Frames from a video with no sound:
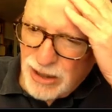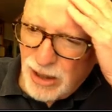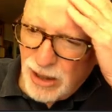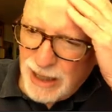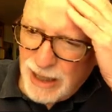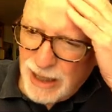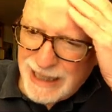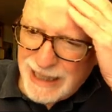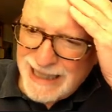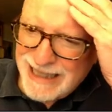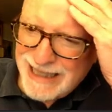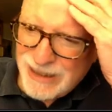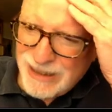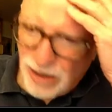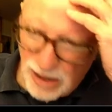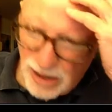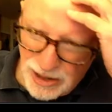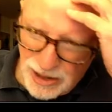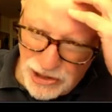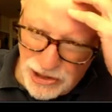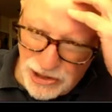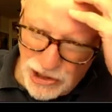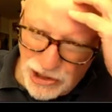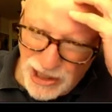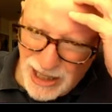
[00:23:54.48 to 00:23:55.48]
calling in
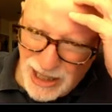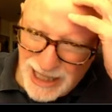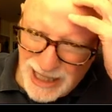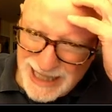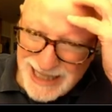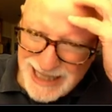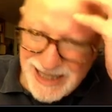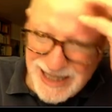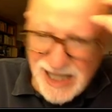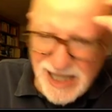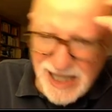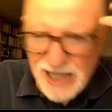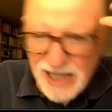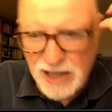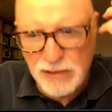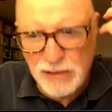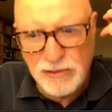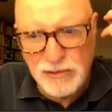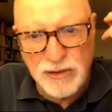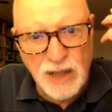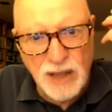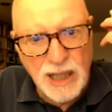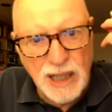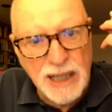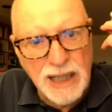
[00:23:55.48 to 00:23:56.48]
all the jihadis he
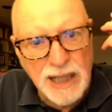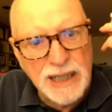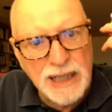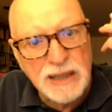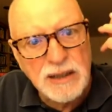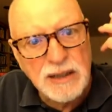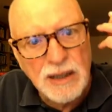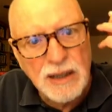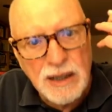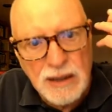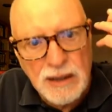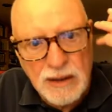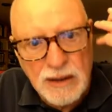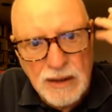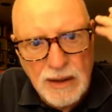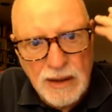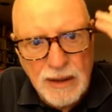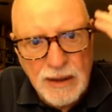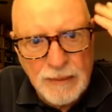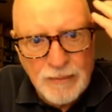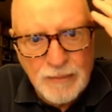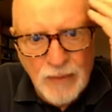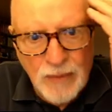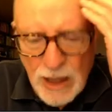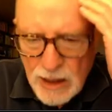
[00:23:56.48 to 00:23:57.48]
could find and
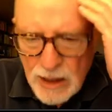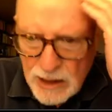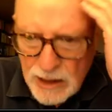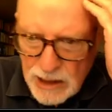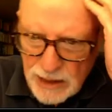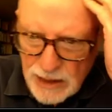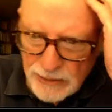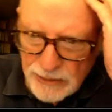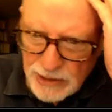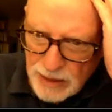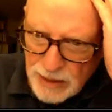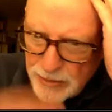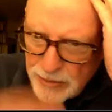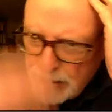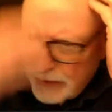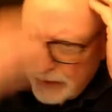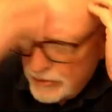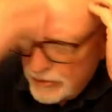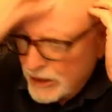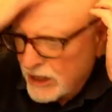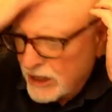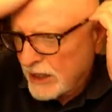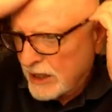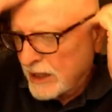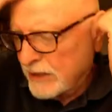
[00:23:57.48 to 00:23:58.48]
uh, giving them
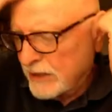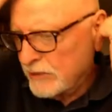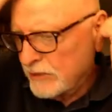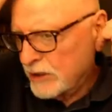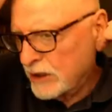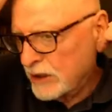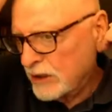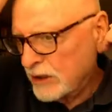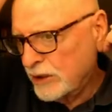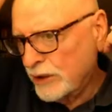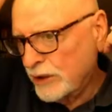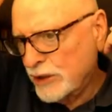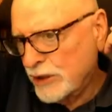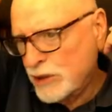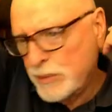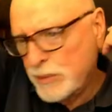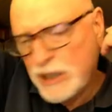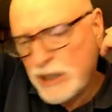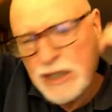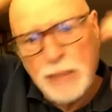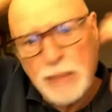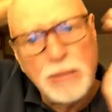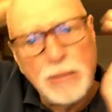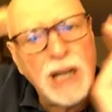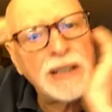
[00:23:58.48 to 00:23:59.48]
every kind of
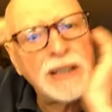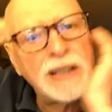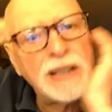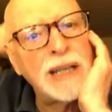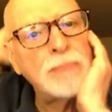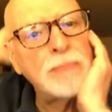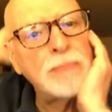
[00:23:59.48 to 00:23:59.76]
encouragement. And among